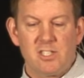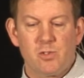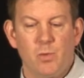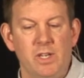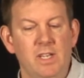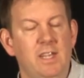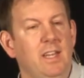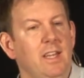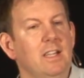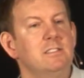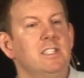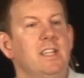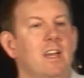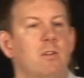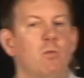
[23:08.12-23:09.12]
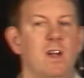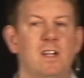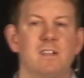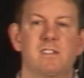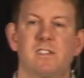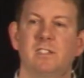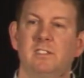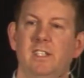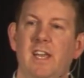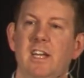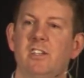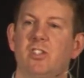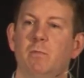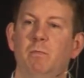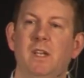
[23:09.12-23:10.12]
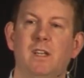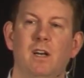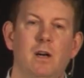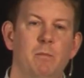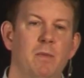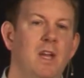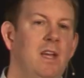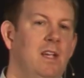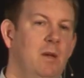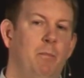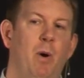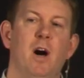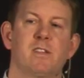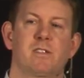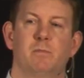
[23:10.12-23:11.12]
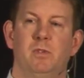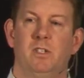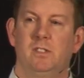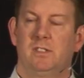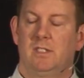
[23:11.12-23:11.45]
when healing and reconciliation become impossible.